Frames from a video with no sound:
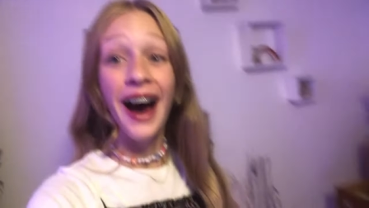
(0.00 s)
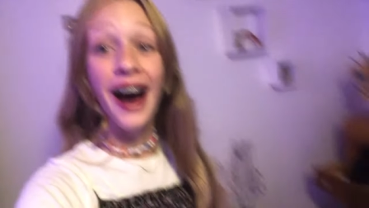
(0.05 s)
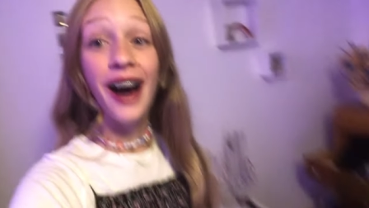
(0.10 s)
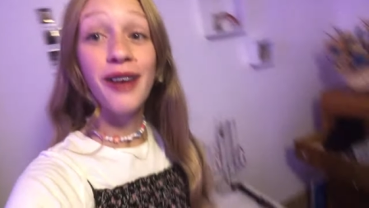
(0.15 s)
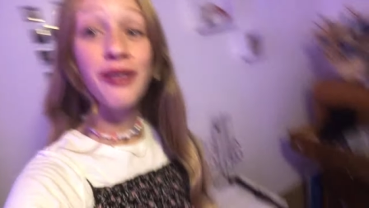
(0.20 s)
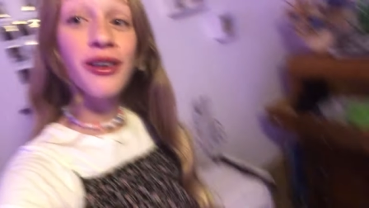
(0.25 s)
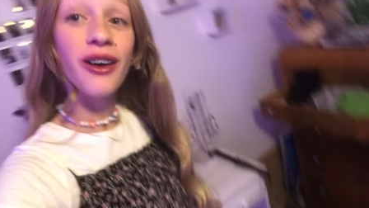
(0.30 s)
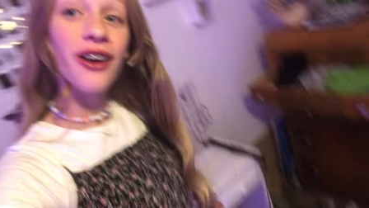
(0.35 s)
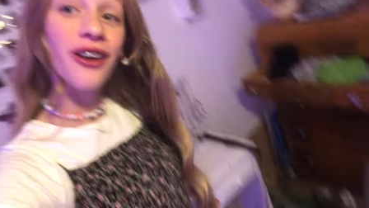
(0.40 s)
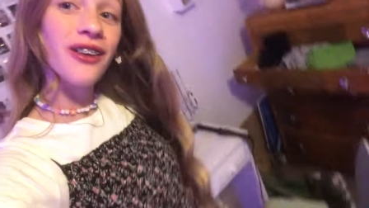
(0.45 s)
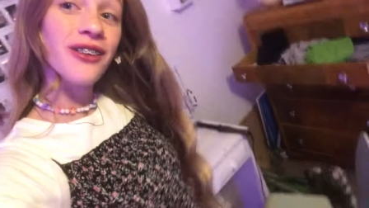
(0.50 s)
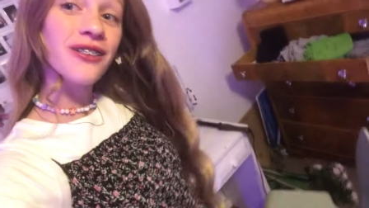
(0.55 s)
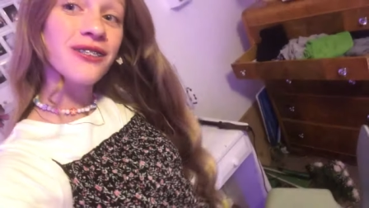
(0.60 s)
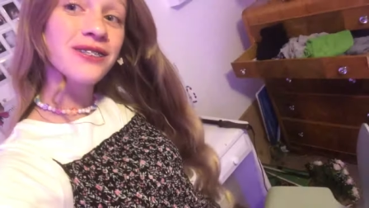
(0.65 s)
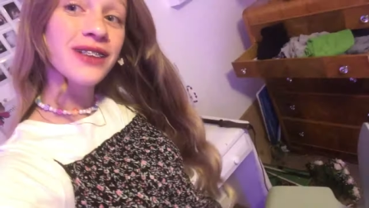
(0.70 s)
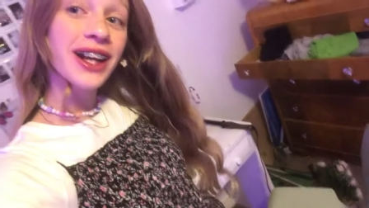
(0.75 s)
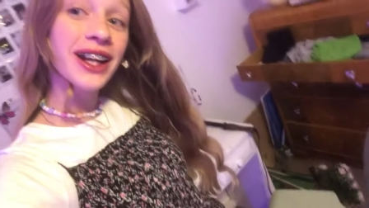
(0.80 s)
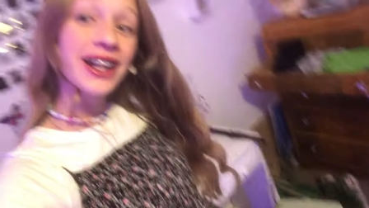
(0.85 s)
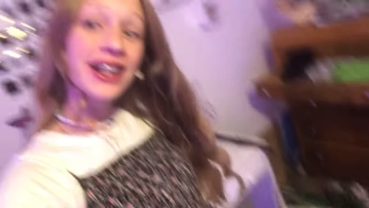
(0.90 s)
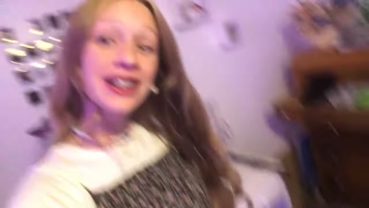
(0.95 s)
I'm all
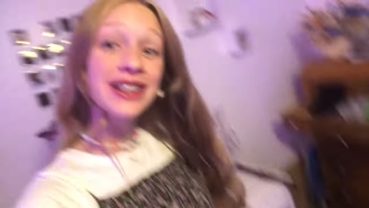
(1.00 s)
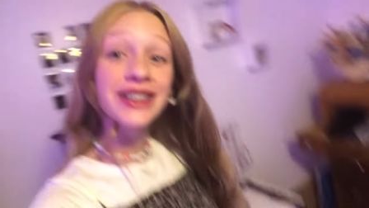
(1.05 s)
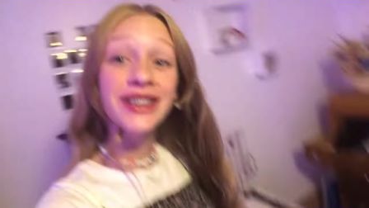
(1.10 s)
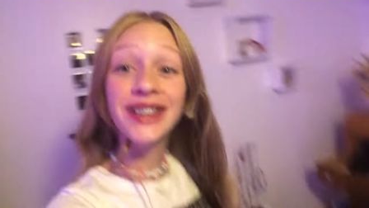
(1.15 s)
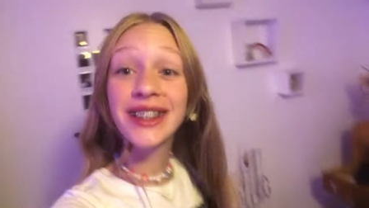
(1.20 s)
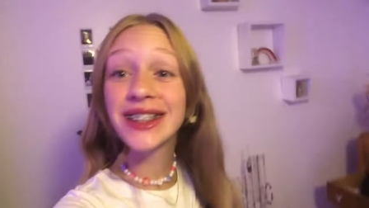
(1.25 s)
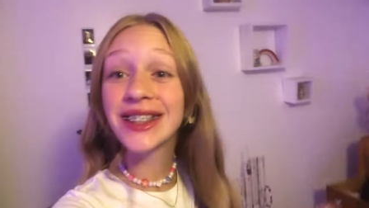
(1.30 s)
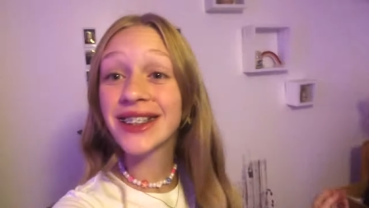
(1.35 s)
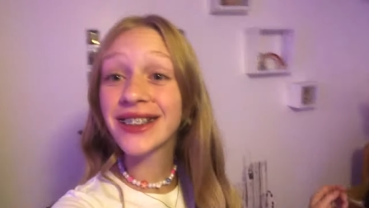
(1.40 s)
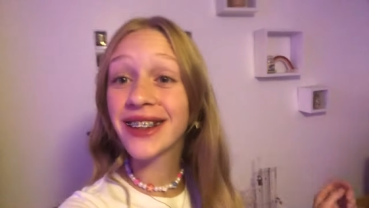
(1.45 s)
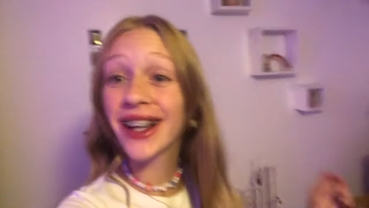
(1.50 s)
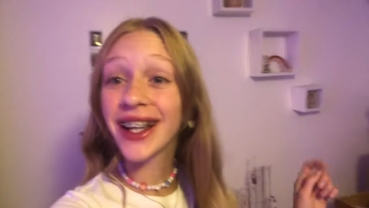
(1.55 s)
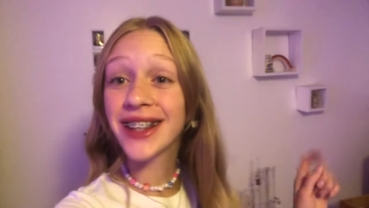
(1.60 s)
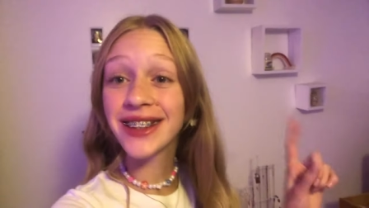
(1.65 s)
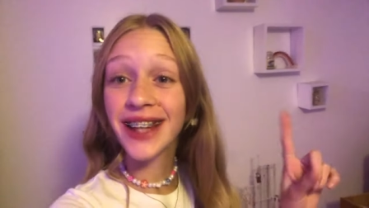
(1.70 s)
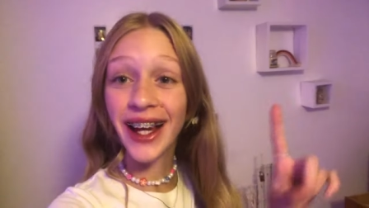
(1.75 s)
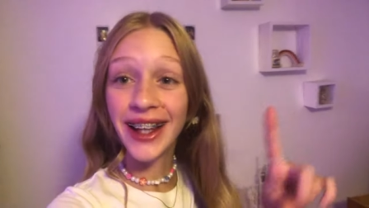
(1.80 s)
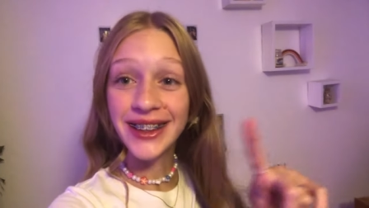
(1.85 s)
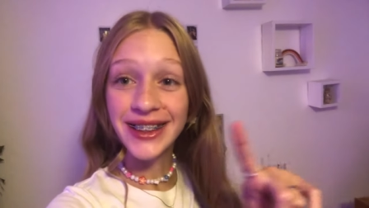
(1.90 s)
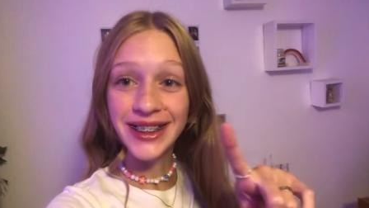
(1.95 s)
ready, so I'll see you guys
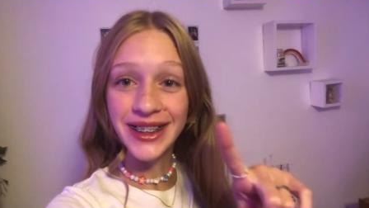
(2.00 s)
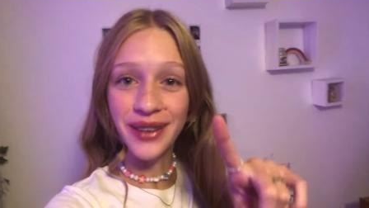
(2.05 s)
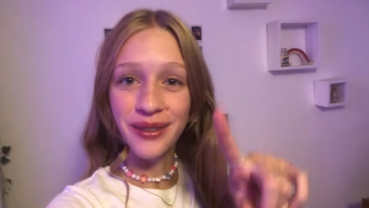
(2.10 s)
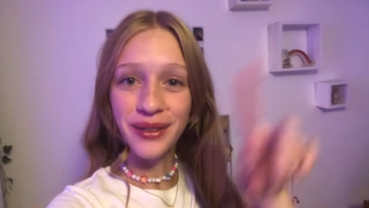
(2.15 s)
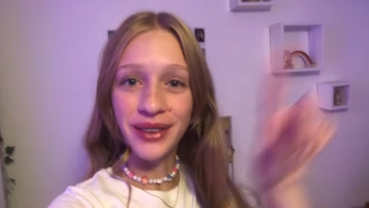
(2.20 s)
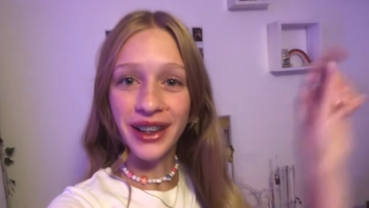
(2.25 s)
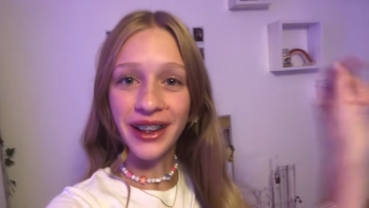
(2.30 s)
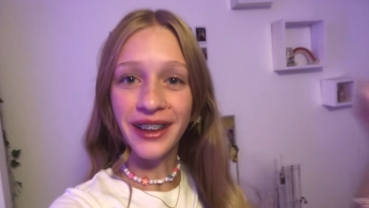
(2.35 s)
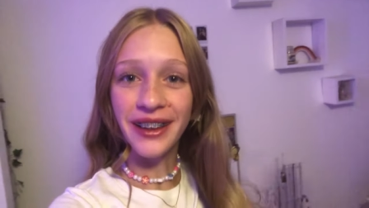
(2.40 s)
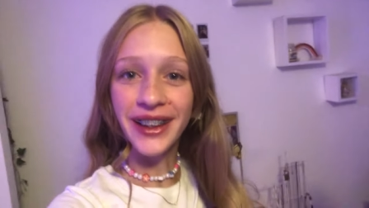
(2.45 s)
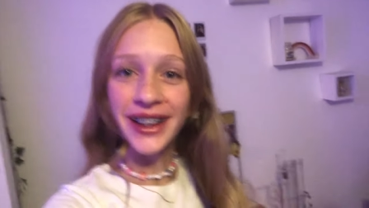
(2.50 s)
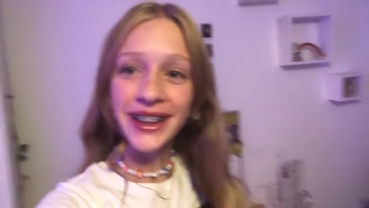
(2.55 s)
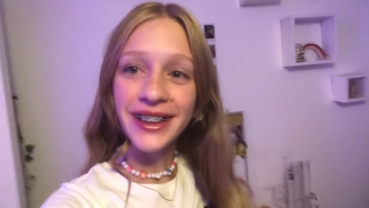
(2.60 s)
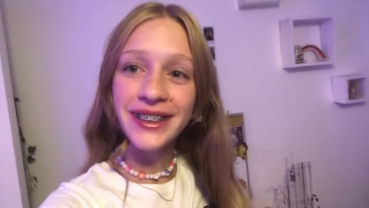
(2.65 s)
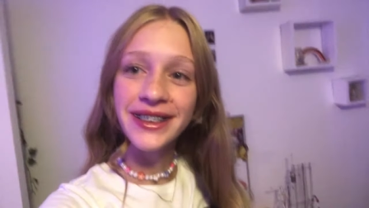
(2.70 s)
at seminary.